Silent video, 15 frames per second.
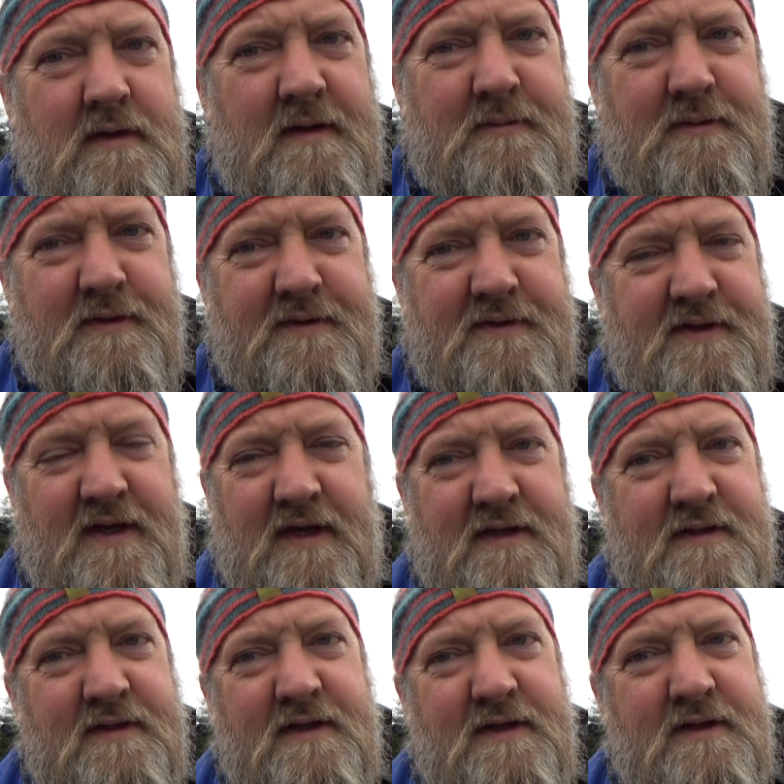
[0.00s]
I'm not
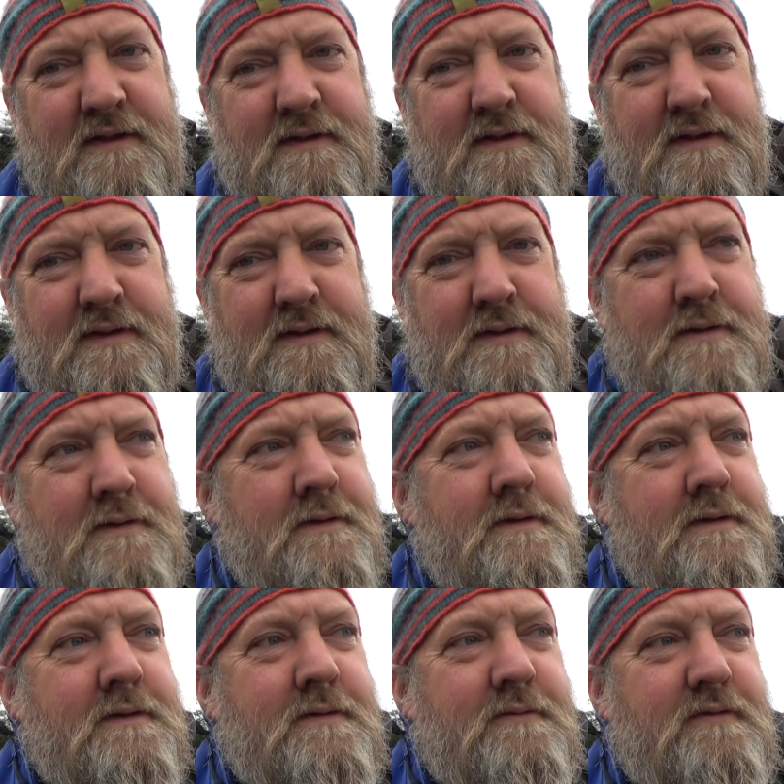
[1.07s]
saying like
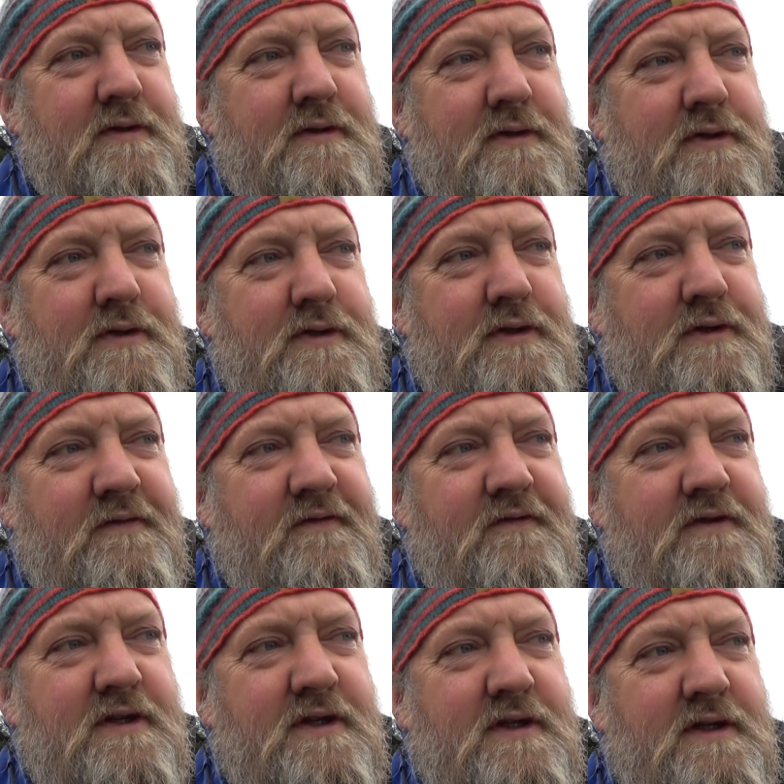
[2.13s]
we're not
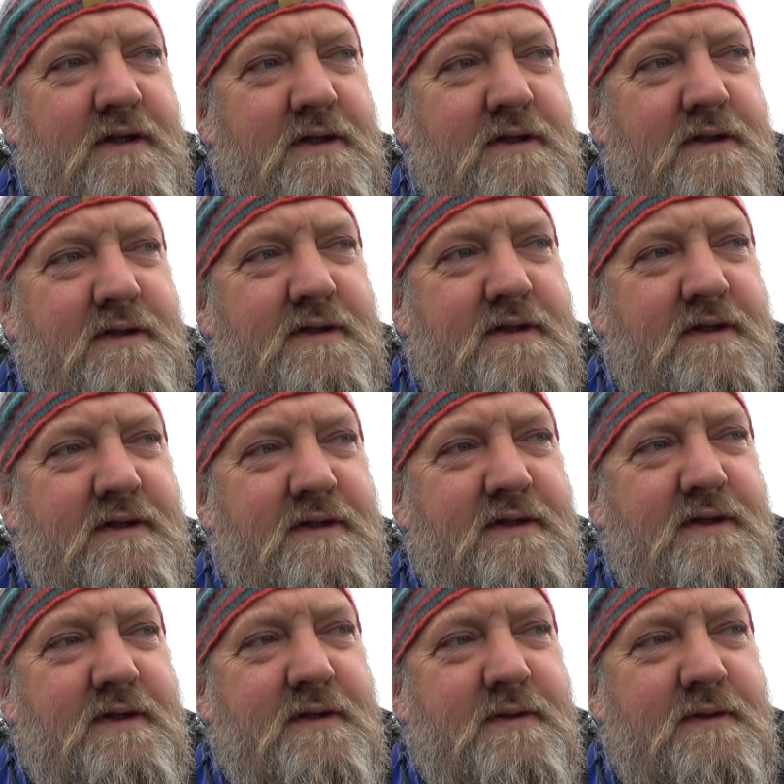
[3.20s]
free to
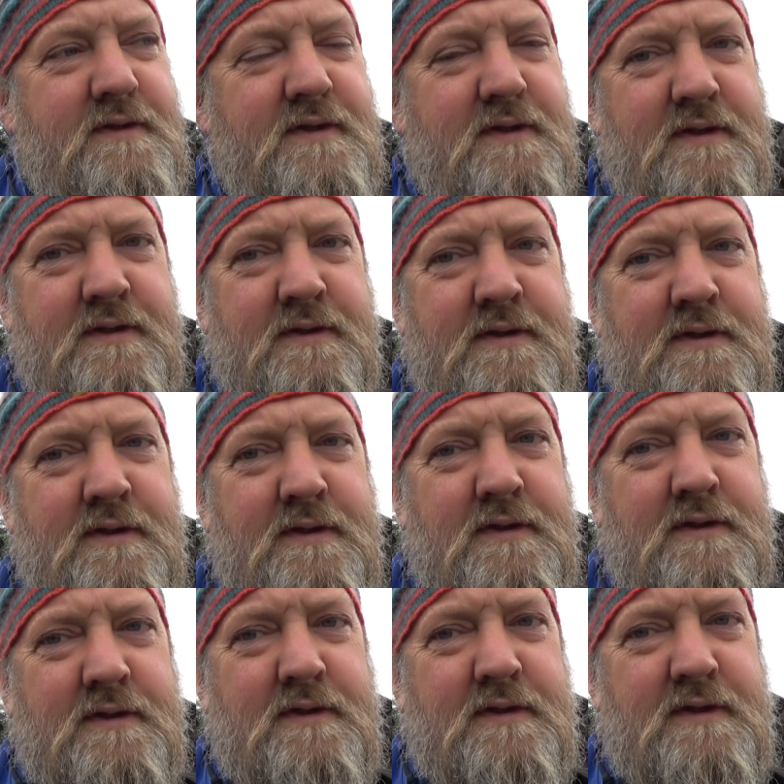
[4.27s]
choose,
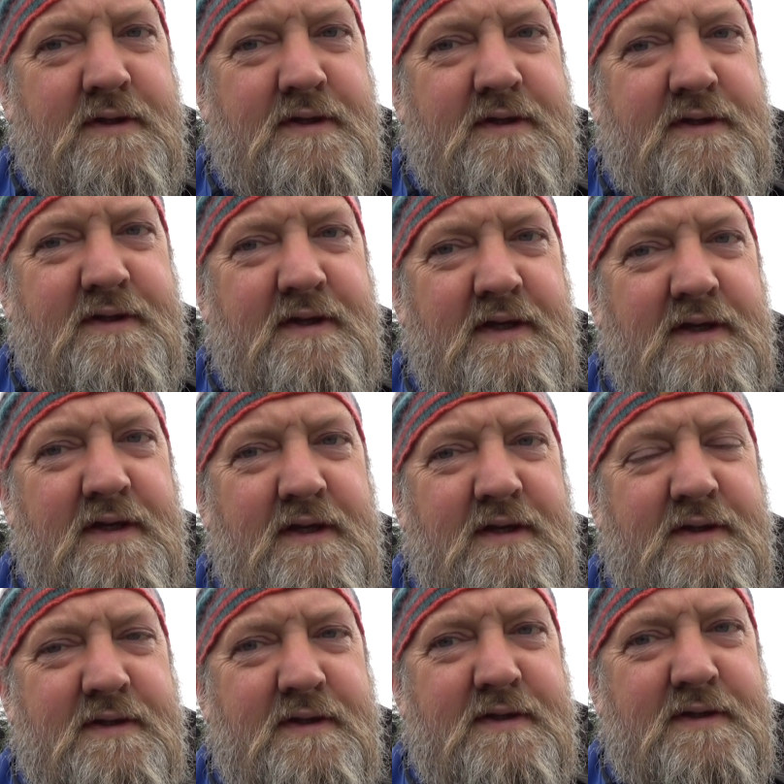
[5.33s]
because I think it
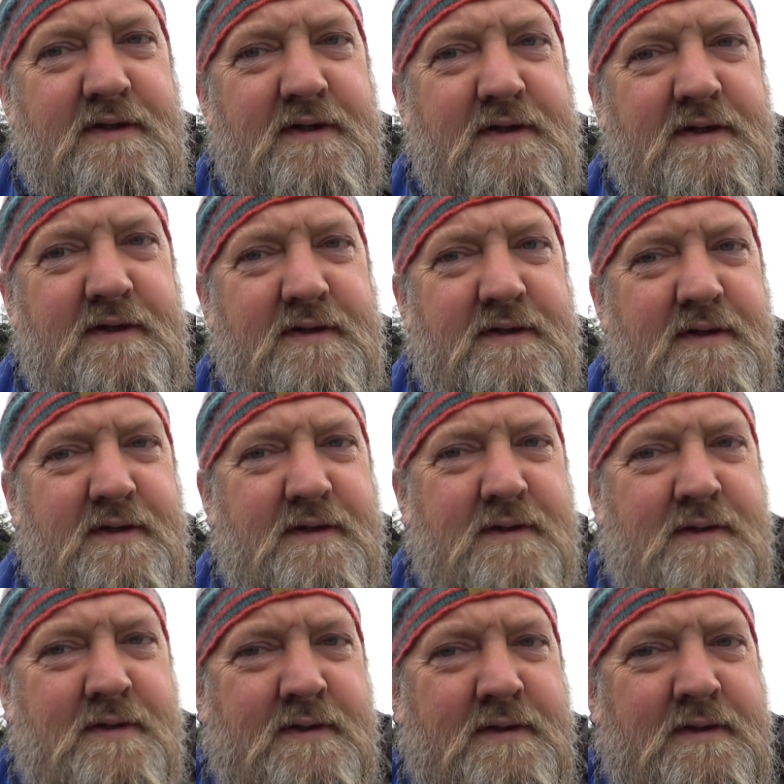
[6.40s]
is a choice.
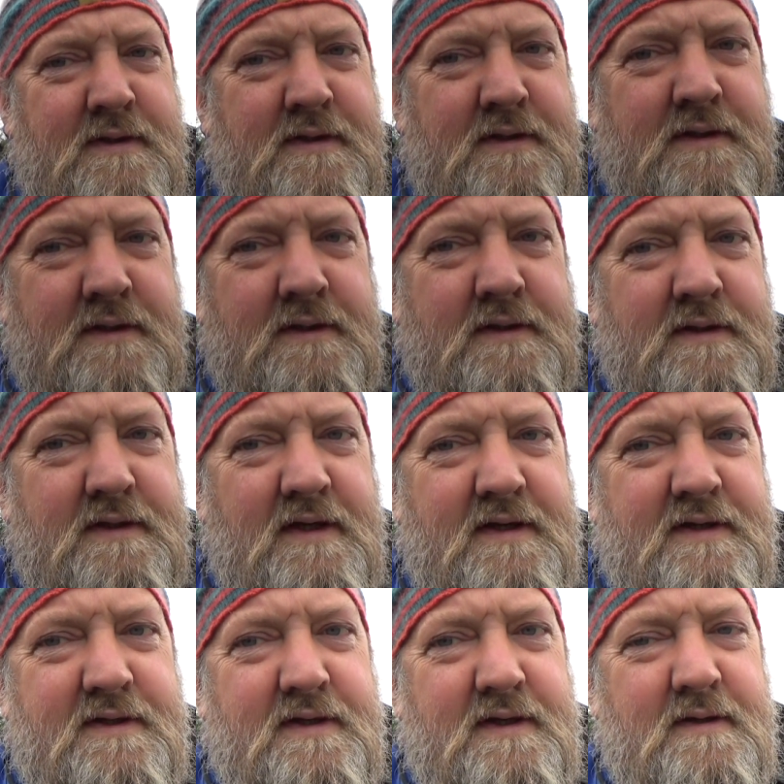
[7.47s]

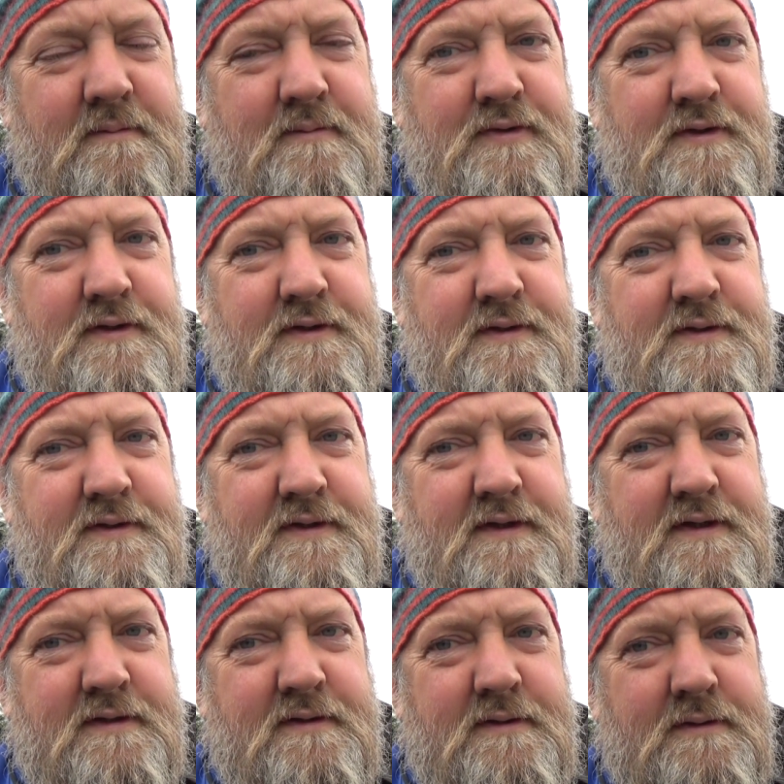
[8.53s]
That's the important
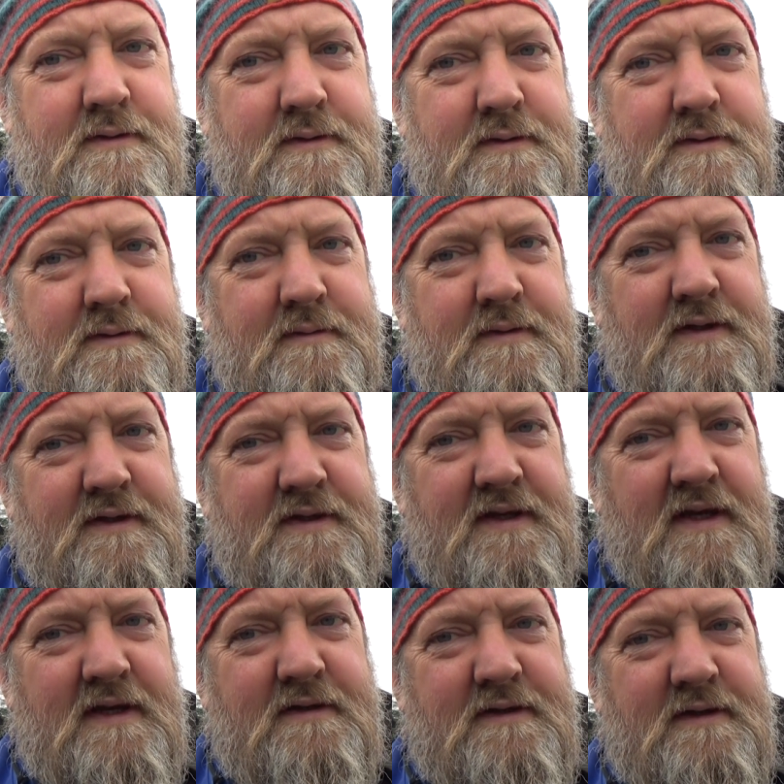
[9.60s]
thing but it's
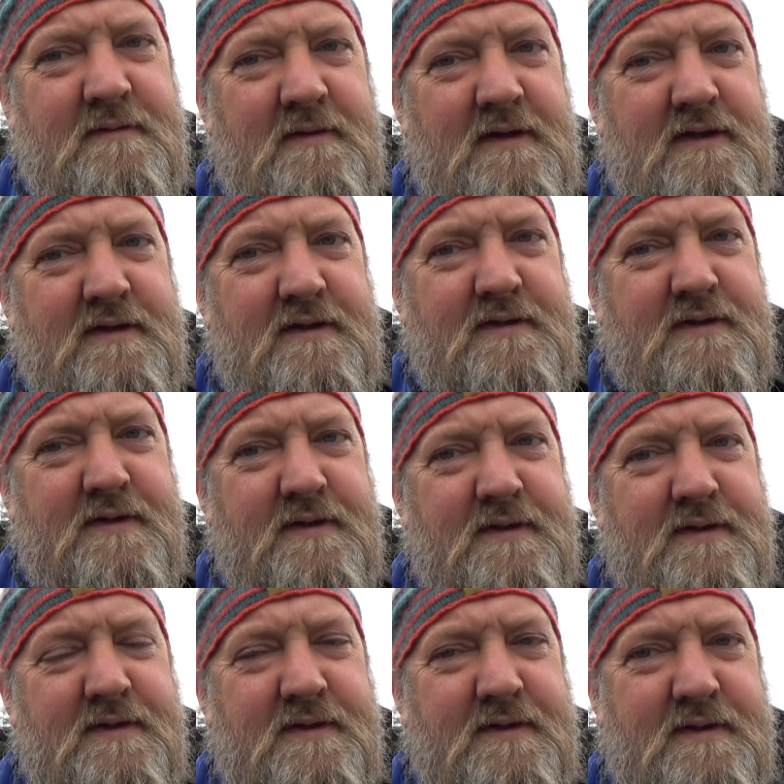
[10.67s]
how you make the
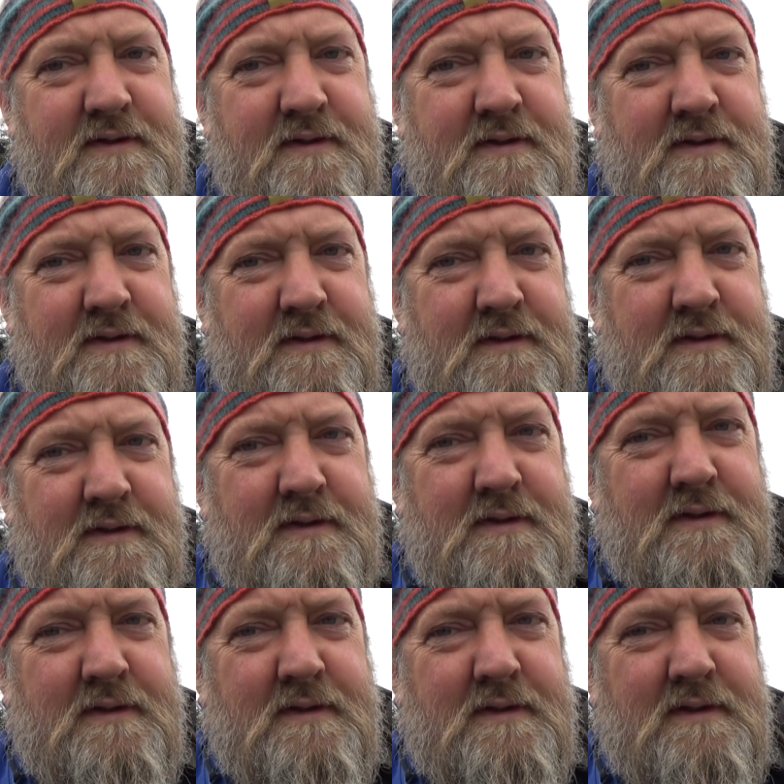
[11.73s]
choice
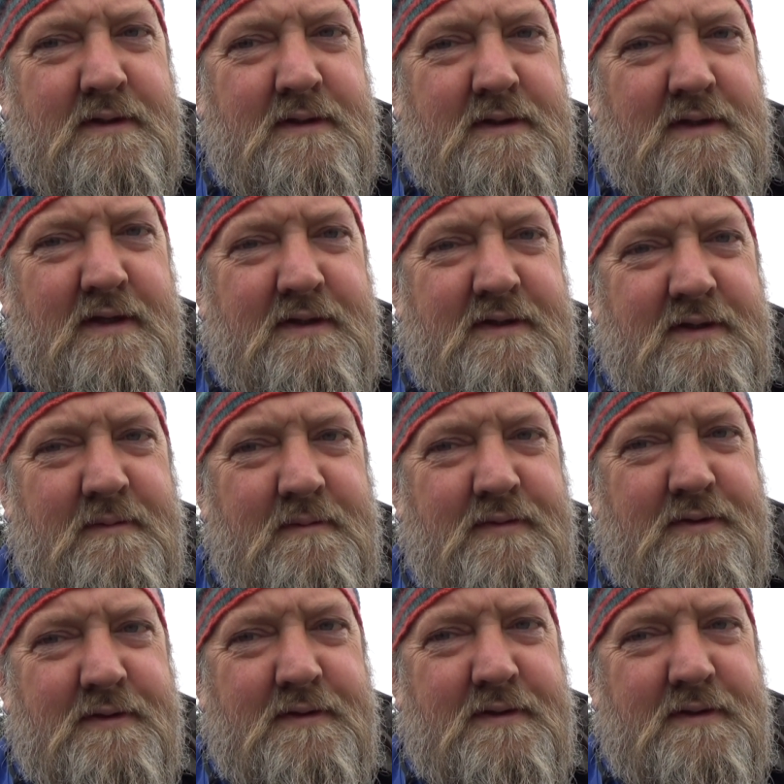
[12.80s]
that's
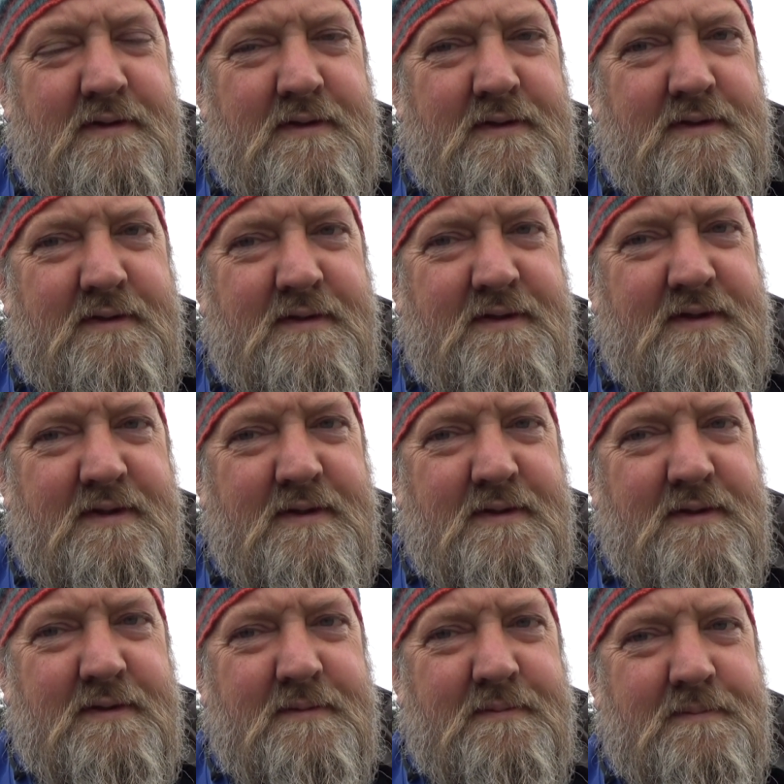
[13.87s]
important
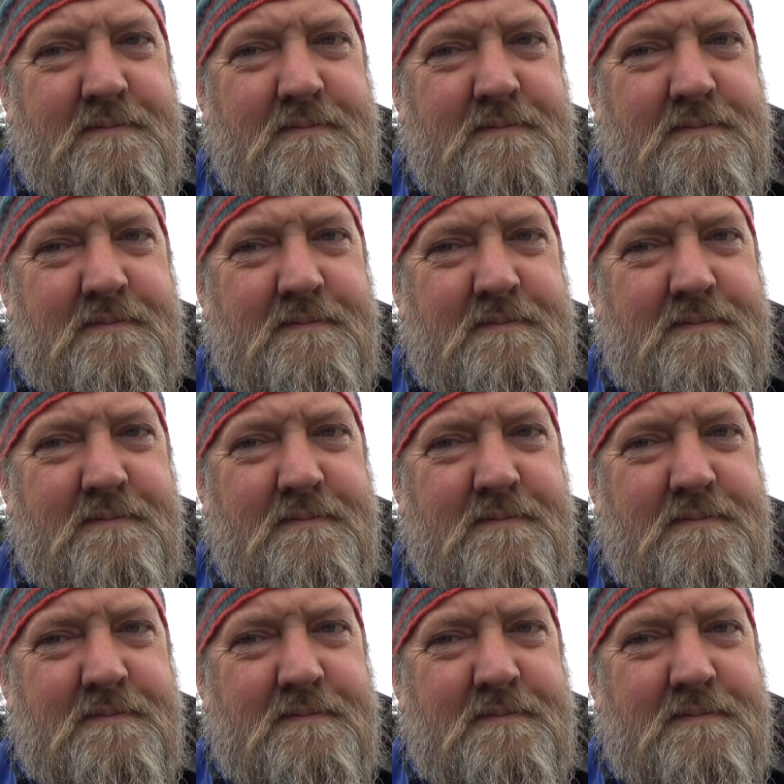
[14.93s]
so